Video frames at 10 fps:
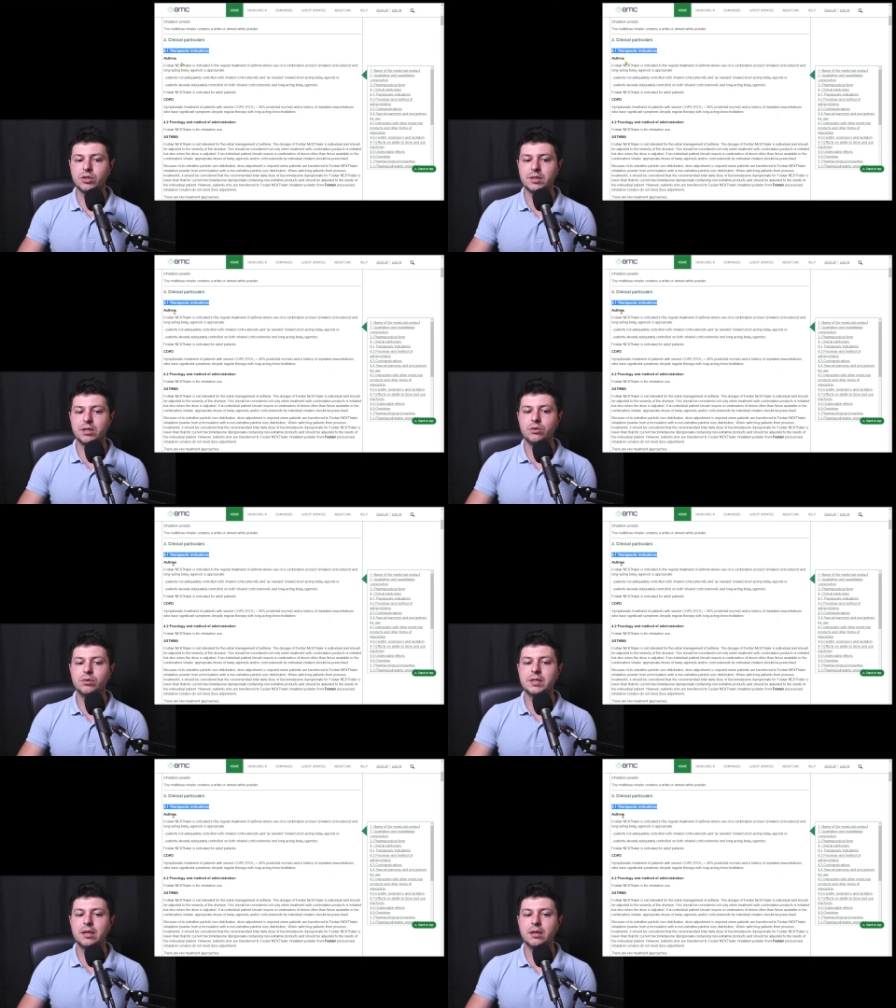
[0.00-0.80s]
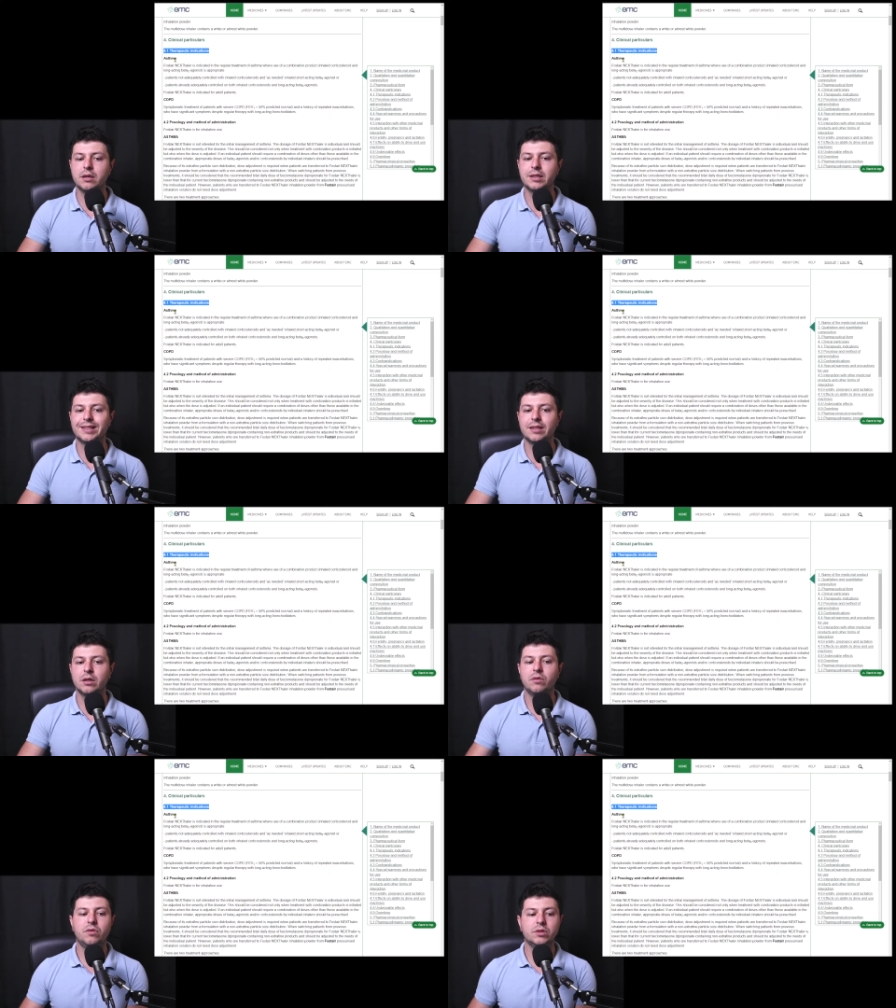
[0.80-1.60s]
and you will see here that
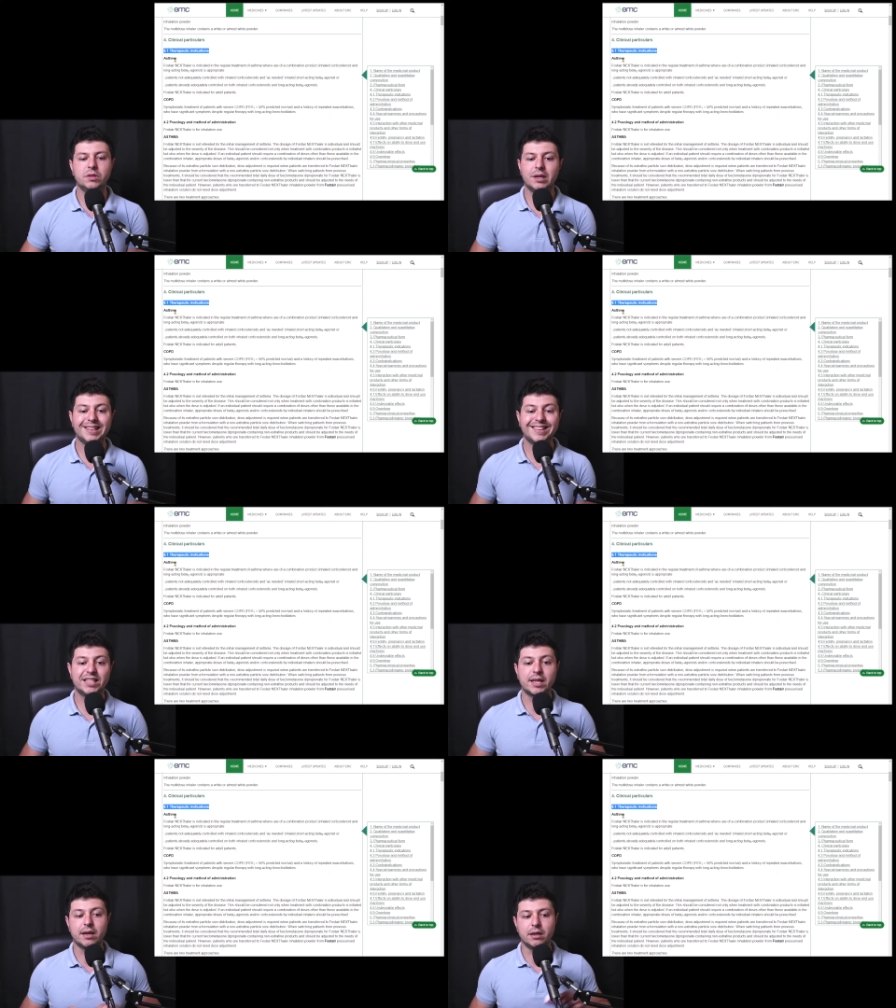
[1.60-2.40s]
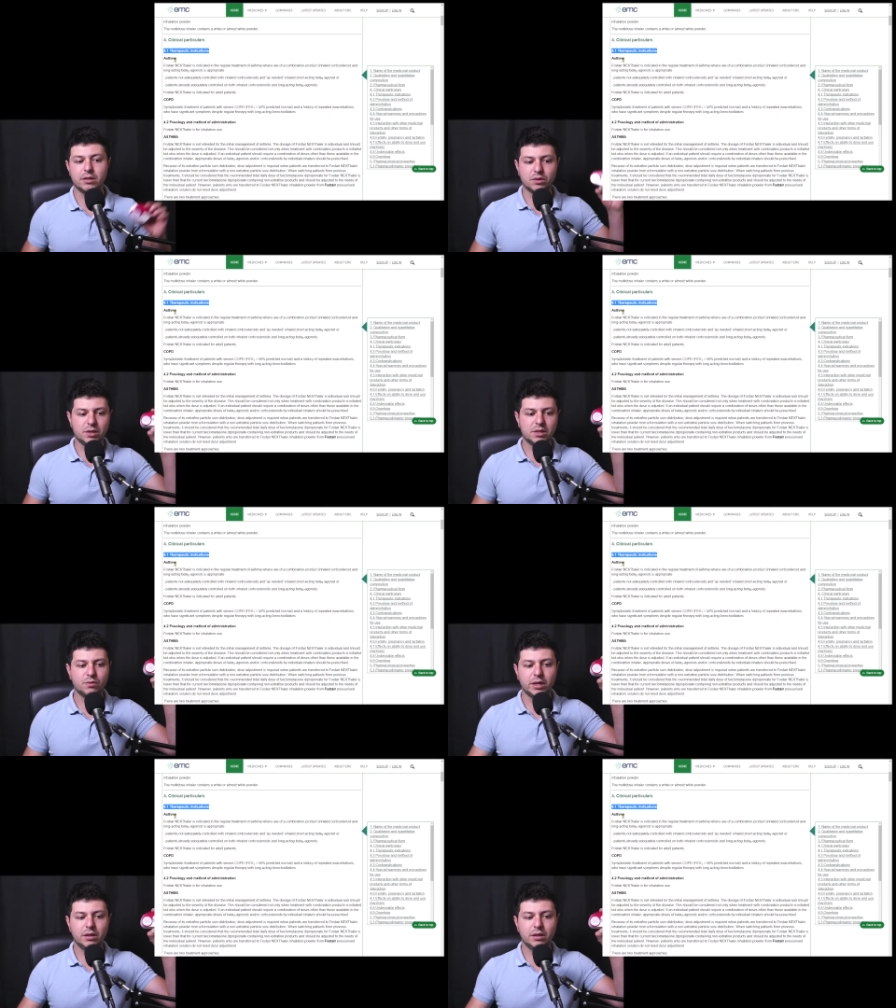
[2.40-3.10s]
Foster Neck Taylor, so this one,